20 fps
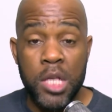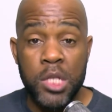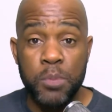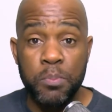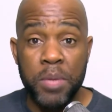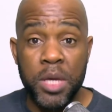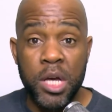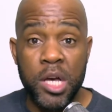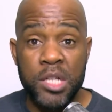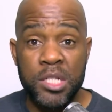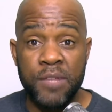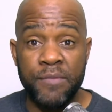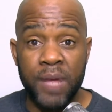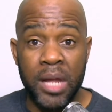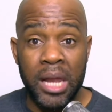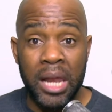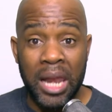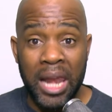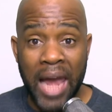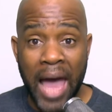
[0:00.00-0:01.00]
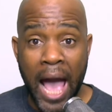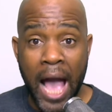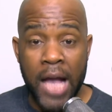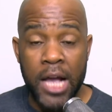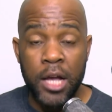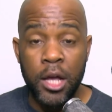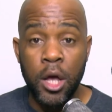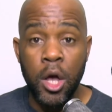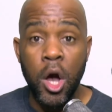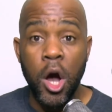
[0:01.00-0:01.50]
because of a
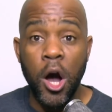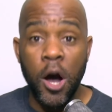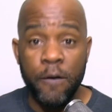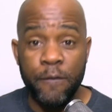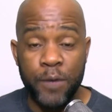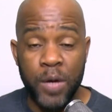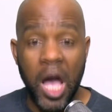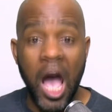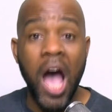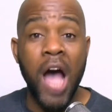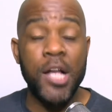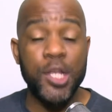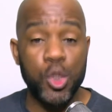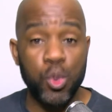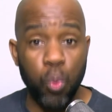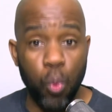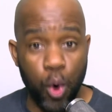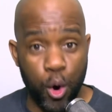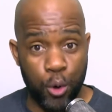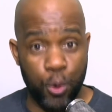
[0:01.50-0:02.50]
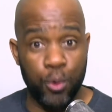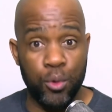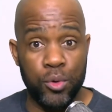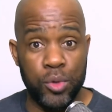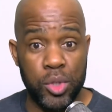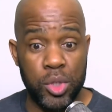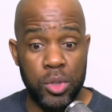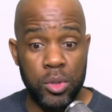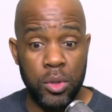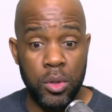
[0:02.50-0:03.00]
lack of God's
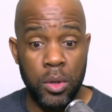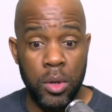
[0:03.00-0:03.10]
words.